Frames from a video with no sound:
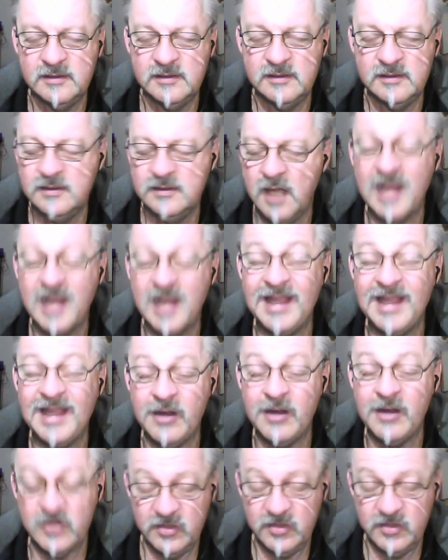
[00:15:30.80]
I
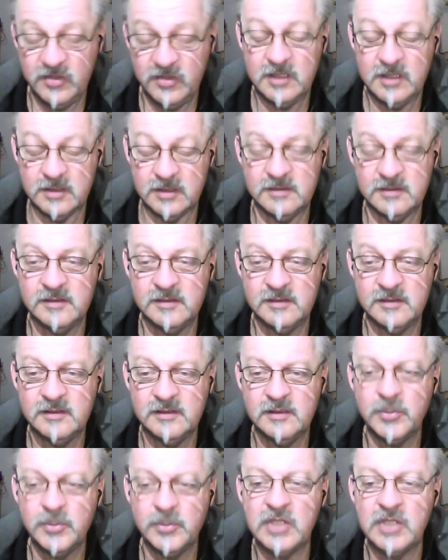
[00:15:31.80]
guarantee it.
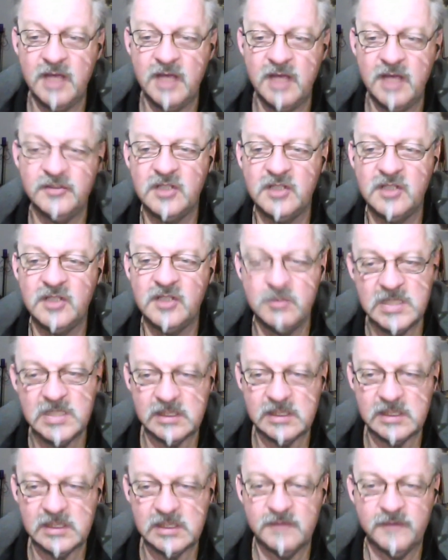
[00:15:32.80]
But you have to commit
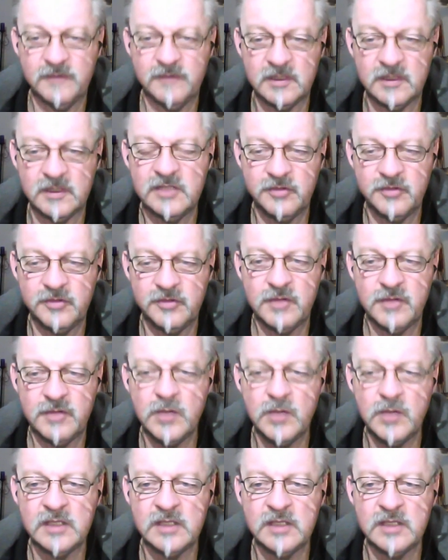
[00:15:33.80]
for at least 3
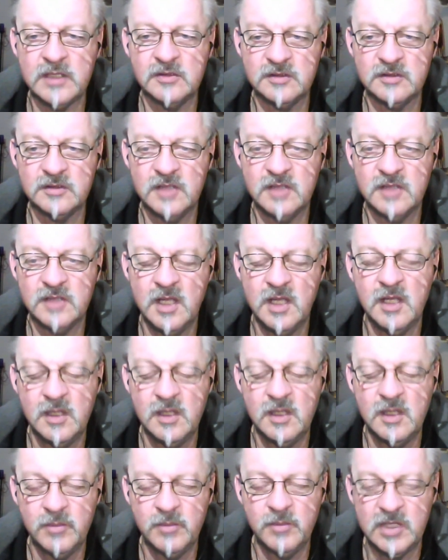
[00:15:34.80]
weeks,
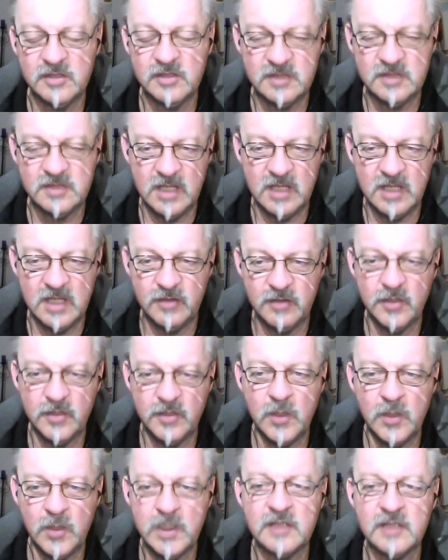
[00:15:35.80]
because in that 3
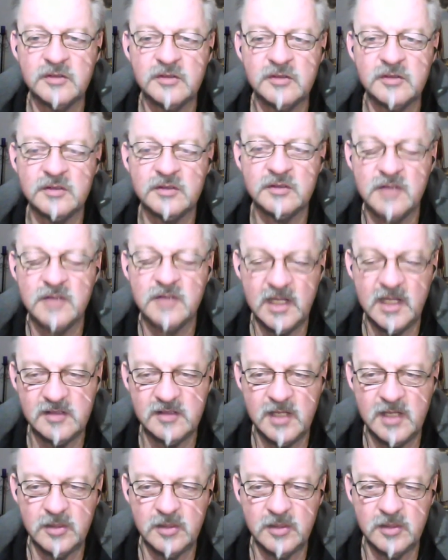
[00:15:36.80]
weeks, that's how
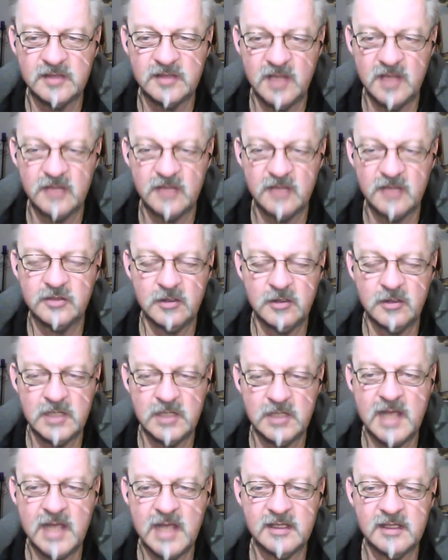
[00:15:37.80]
long it takes to
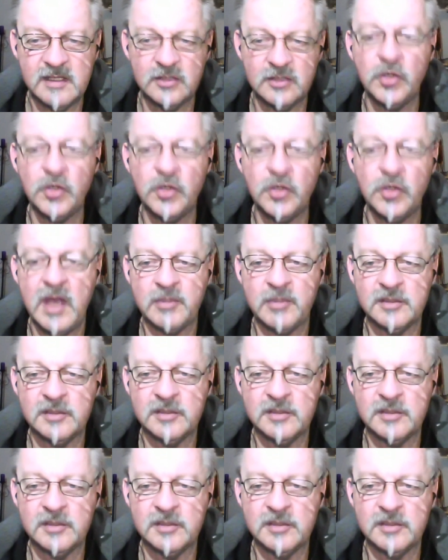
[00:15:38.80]
create a new habit.